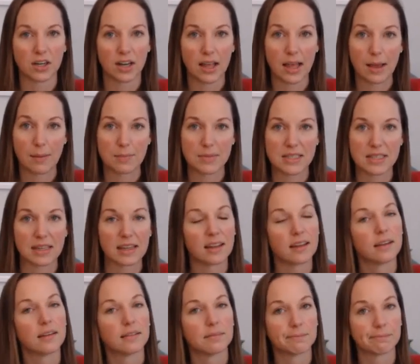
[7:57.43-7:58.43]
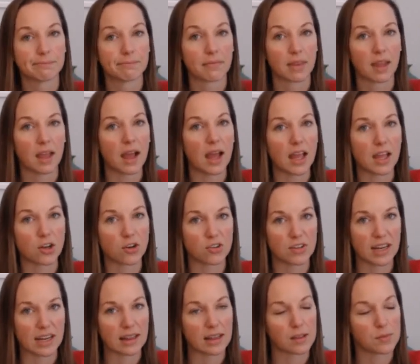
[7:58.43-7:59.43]
empty. I
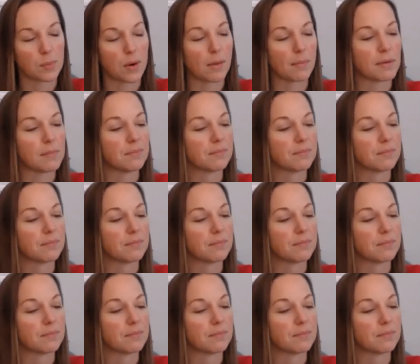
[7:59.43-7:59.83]
understand this problem.